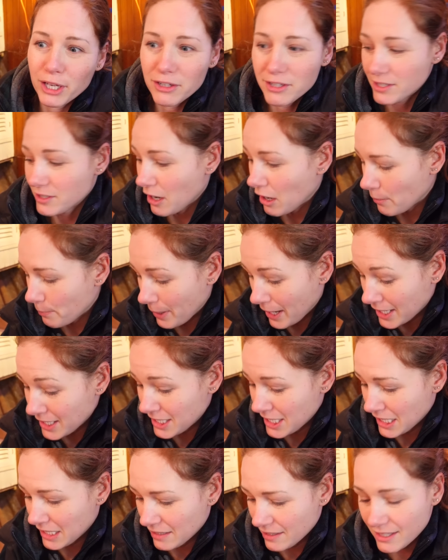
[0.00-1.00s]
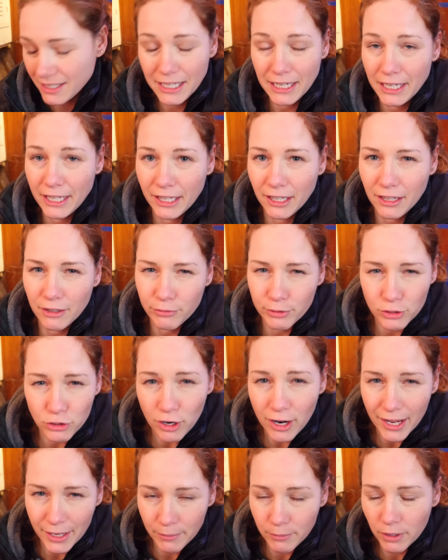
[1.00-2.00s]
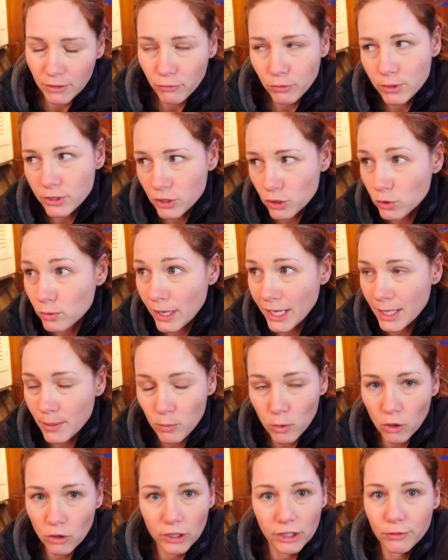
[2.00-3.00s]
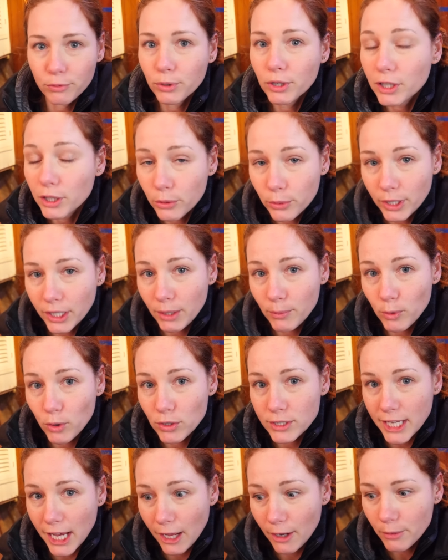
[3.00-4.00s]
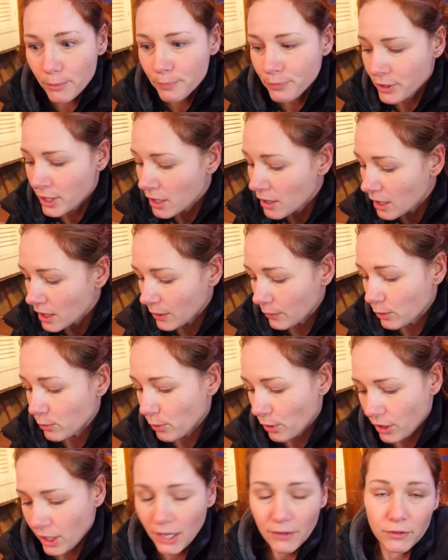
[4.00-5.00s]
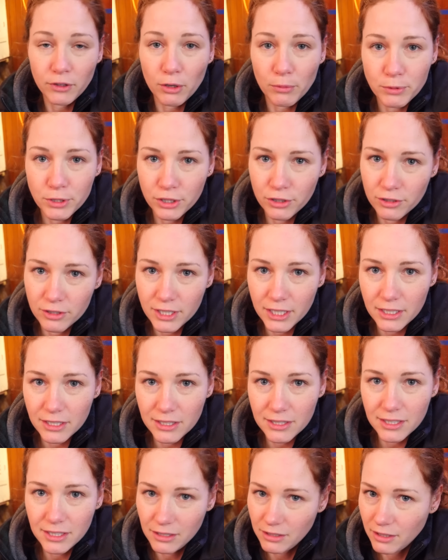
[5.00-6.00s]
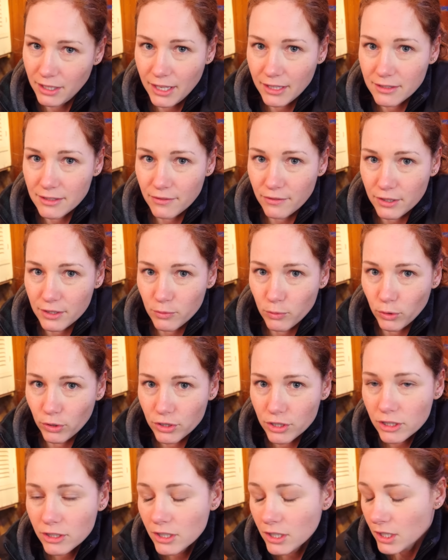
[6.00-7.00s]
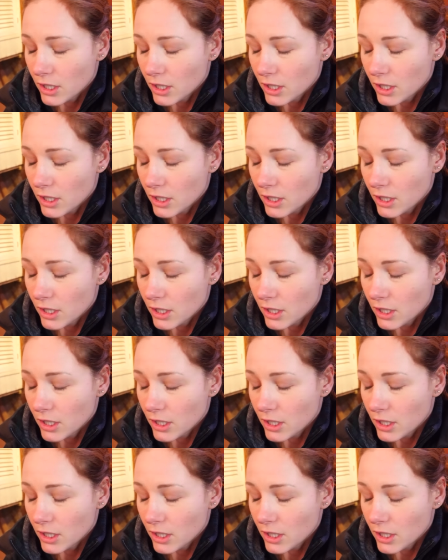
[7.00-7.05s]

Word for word: going to start painting and sealing. If we try and if we do any more and if we glue any more down, then we won't have the opportunity to seal the ends of this wood.